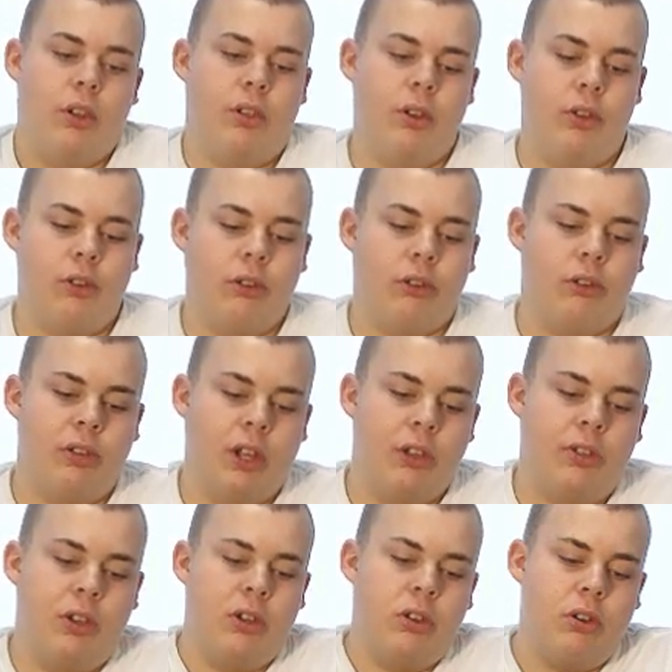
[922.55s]
There's
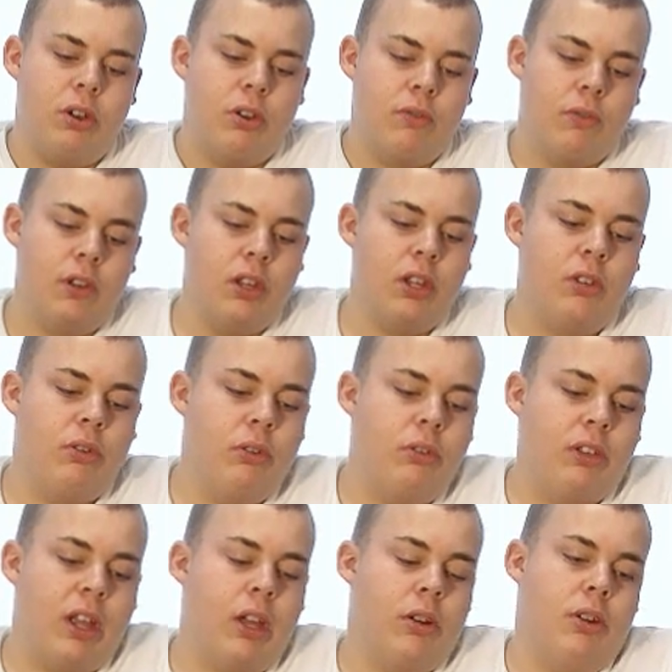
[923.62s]
nothing you can really
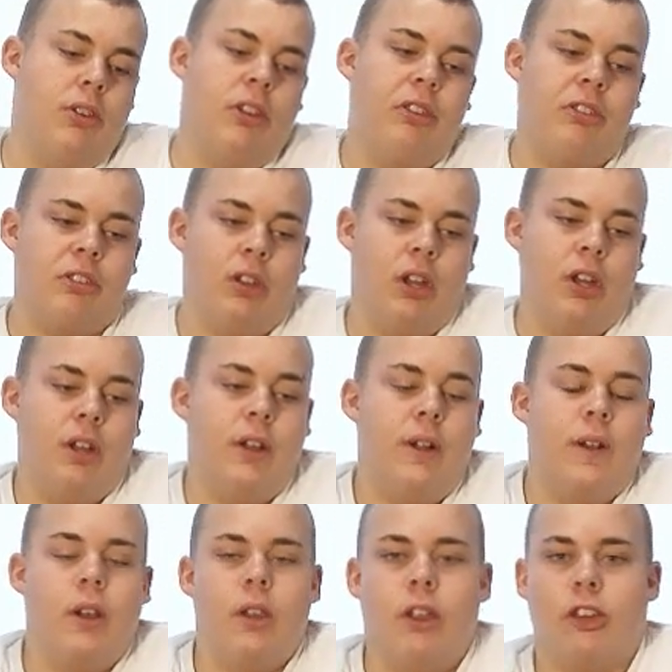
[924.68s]
lose out on this gun,
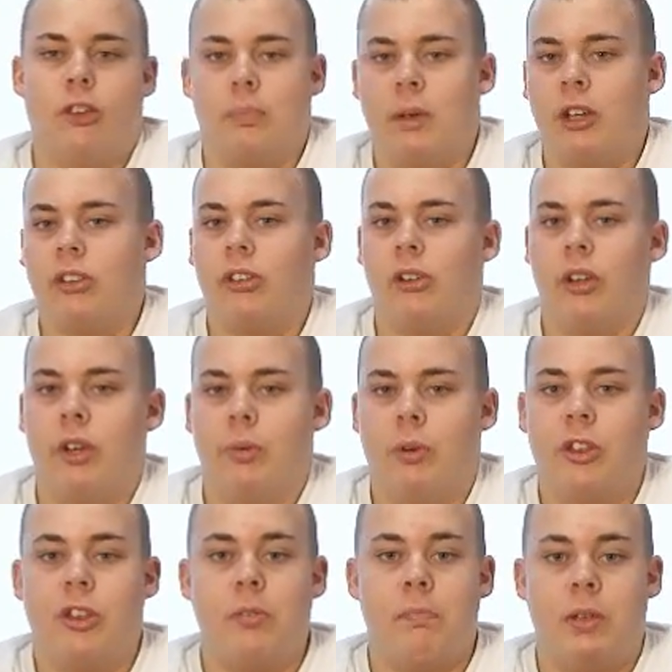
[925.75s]
especially
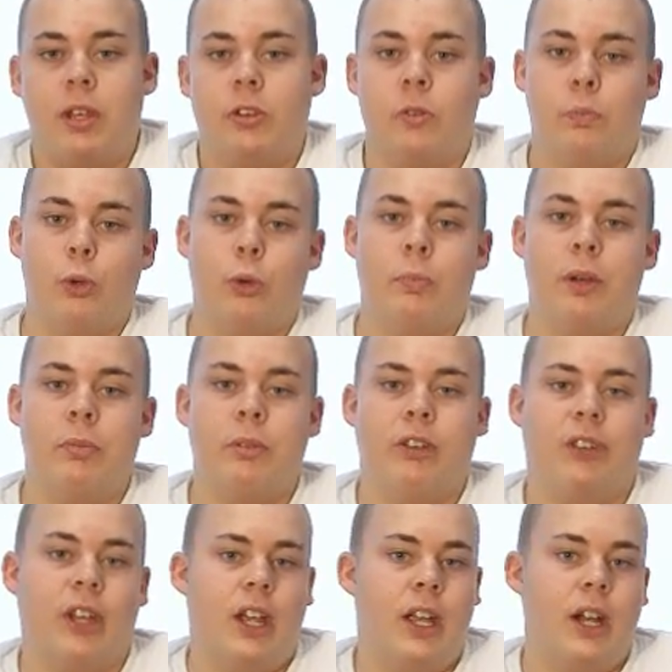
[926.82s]
with it being the bullpup
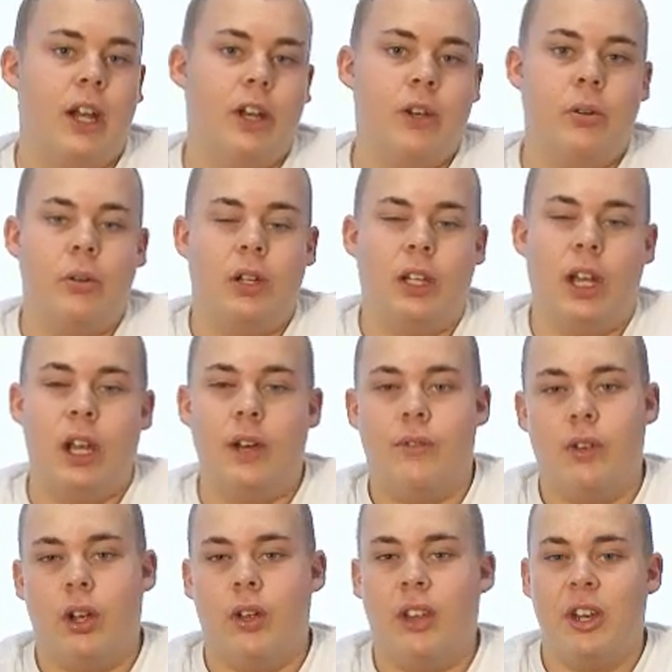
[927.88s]
design. I know a lot of
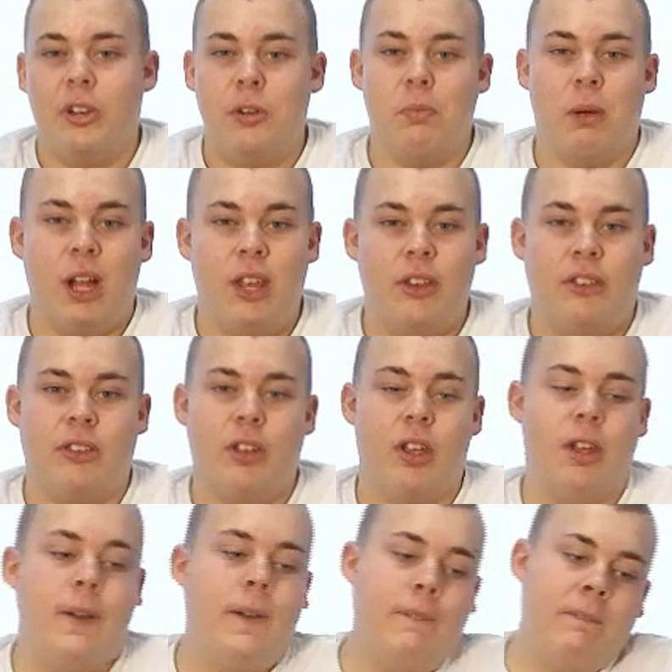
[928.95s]
y'all that do buy this
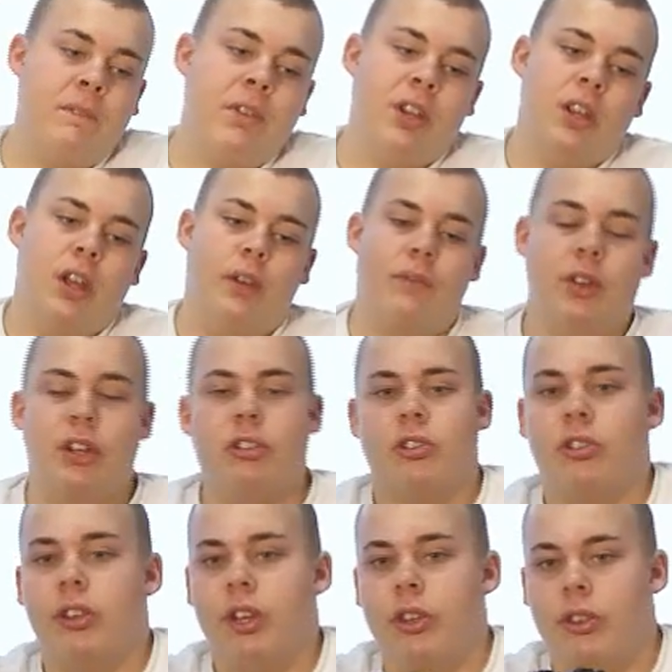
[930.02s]
gun
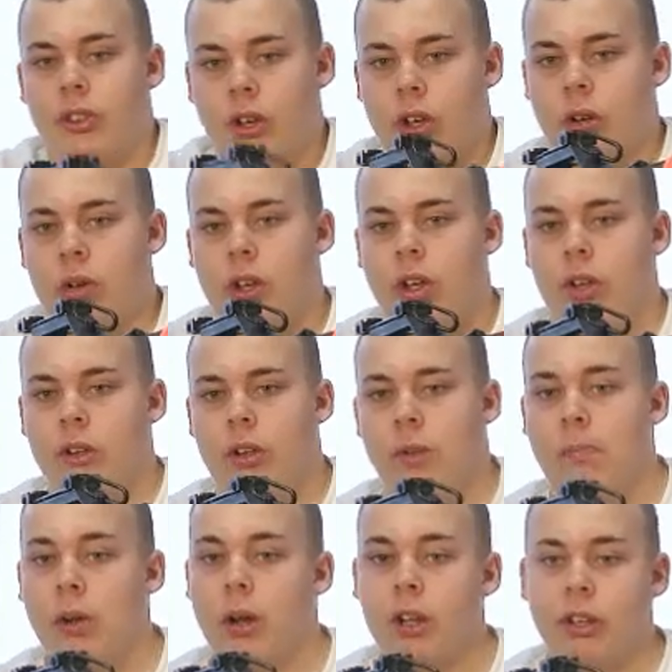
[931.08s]
eventually throw a
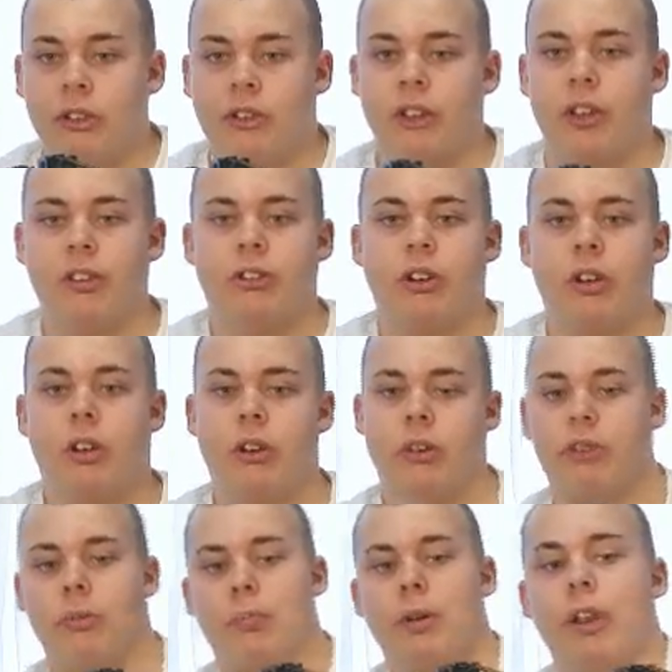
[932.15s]
barrel extension or a
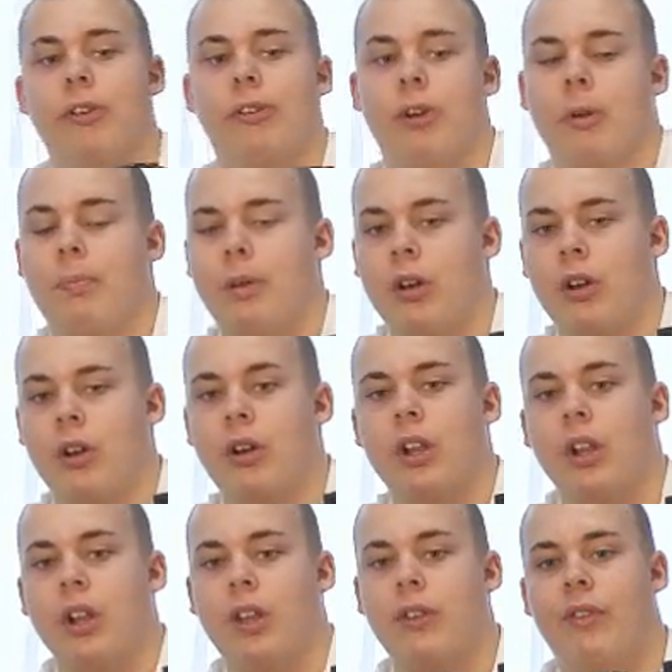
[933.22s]
suppressor up here.
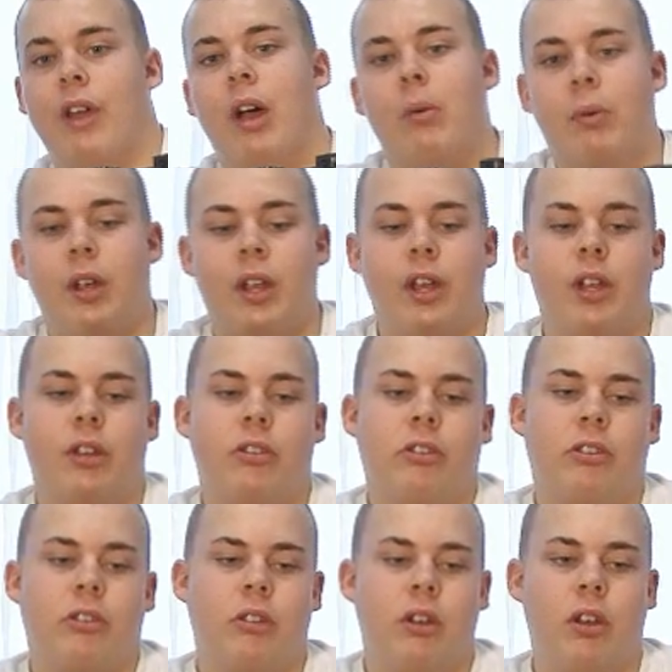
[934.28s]
That way
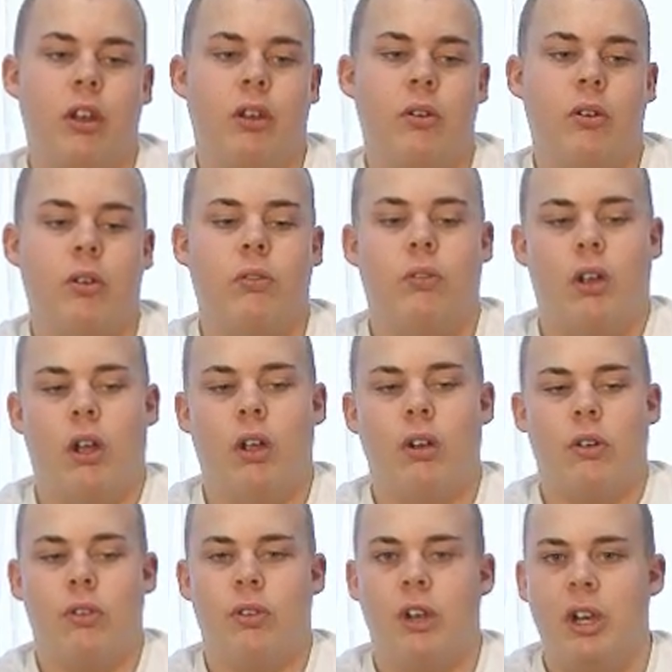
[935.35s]
it's, you know, no
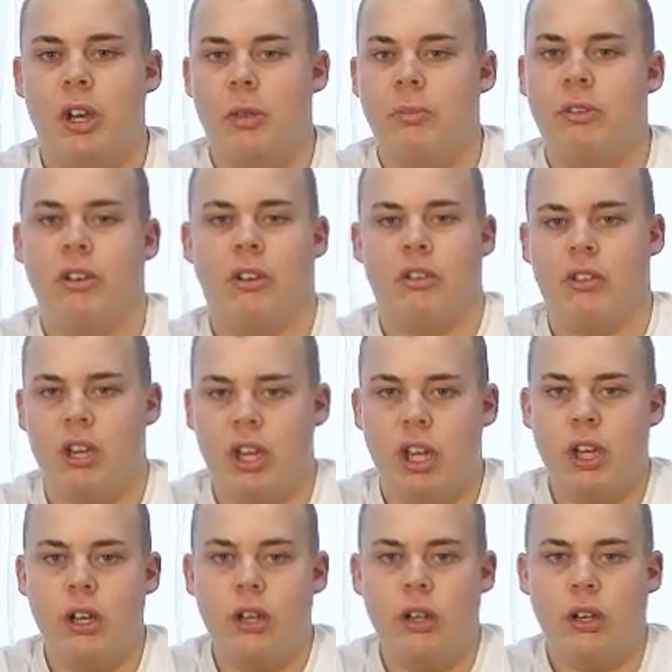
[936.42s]
longer than an
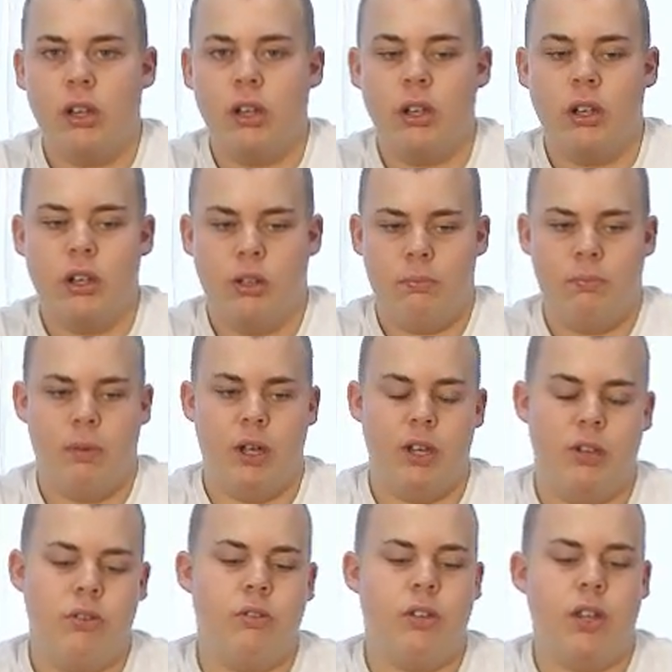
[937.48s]
M16,
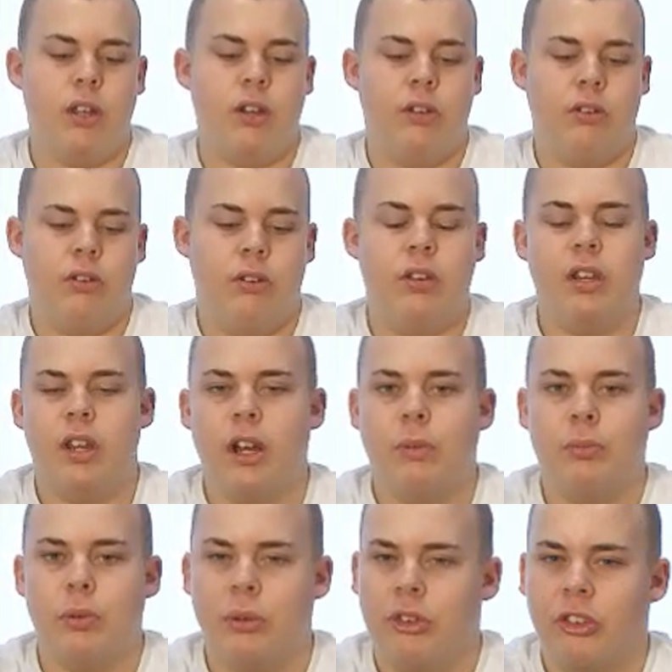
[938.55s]
but you can get
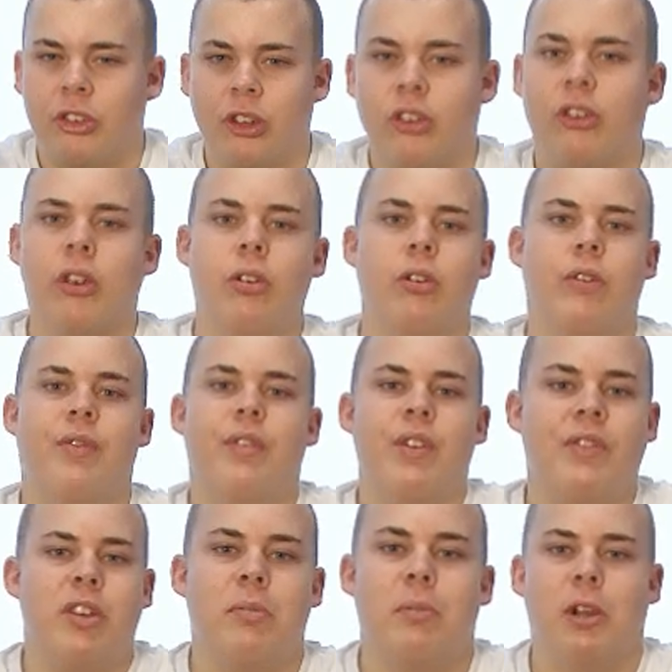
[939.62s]
up to a
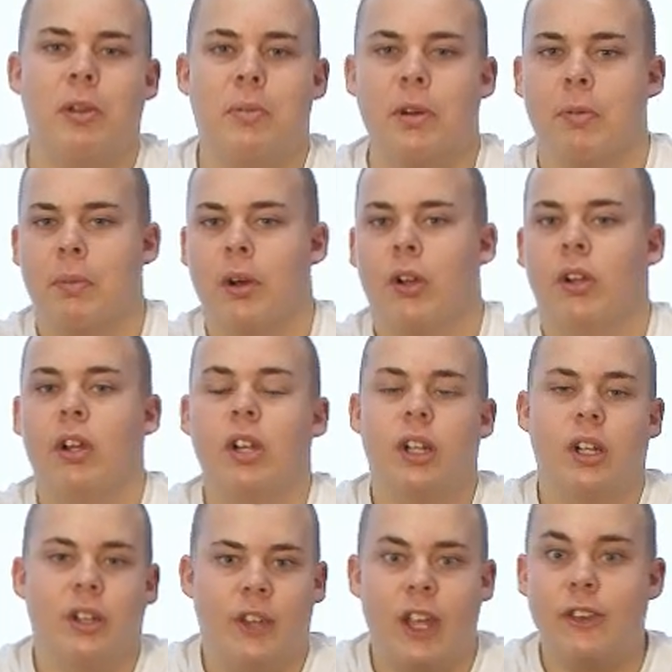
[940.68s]
650 millimeter barrel.
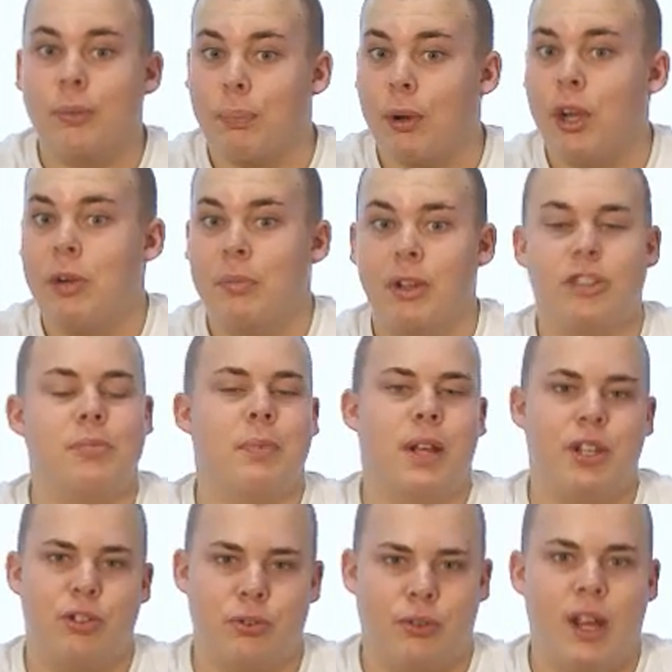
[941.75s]
That's pretty much
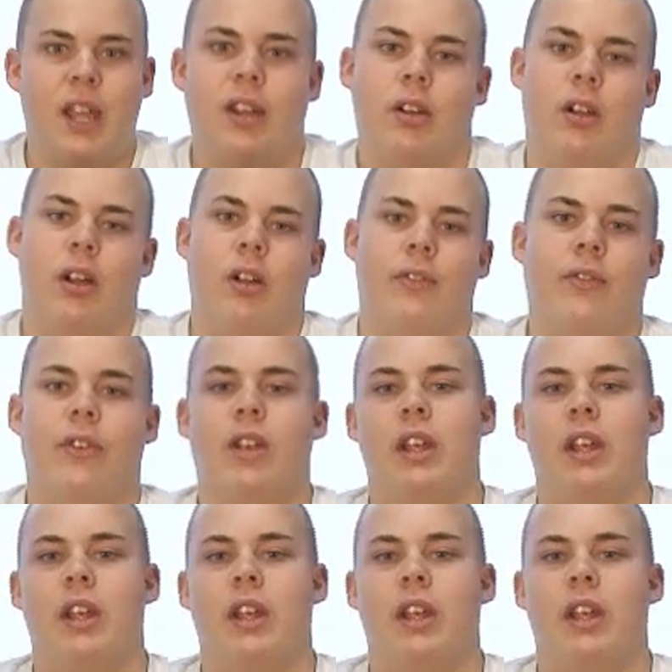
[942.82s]
my Dragunov.